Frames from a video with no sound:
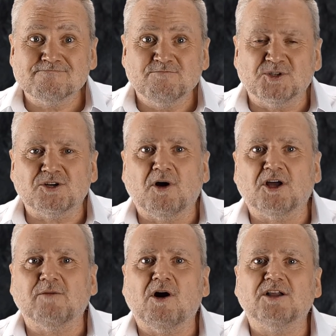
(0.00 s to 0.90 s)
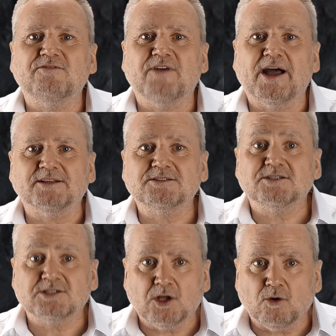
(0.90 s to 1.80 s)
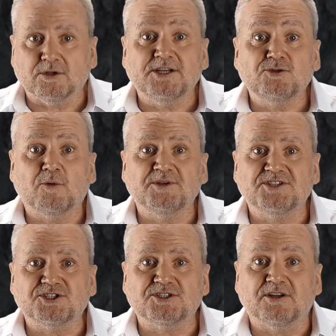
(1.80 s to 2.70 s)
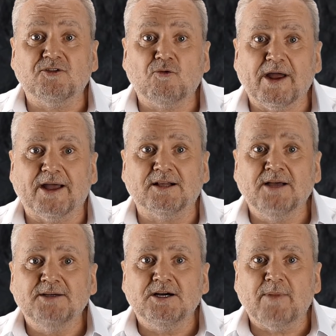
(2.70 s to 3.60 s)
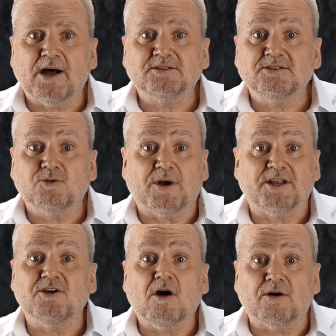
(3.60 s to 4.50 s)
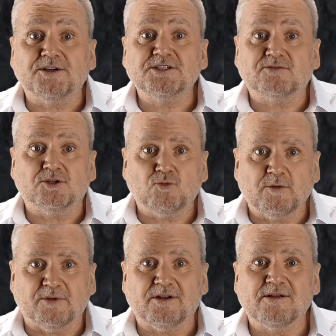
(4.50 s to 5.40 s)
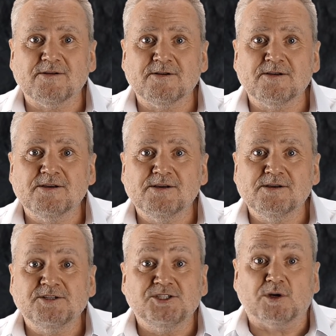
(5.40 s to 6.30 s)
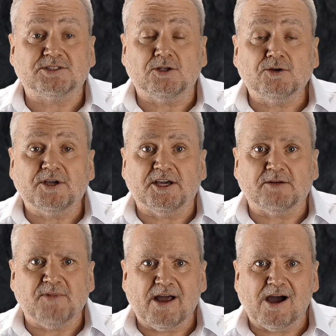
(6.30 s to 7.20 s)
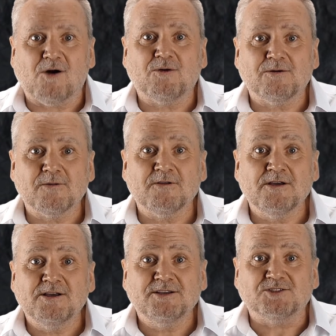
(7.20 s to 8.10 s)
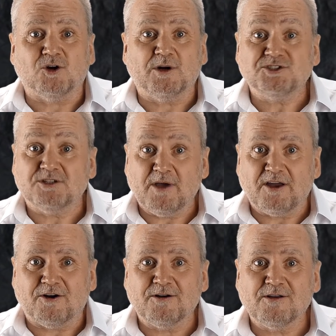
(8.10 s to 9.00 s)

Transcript: Mr. Butterball advanced slowly to a position at the rail, about 20 yards from the woman. She wasn't looking at him now. So much the better.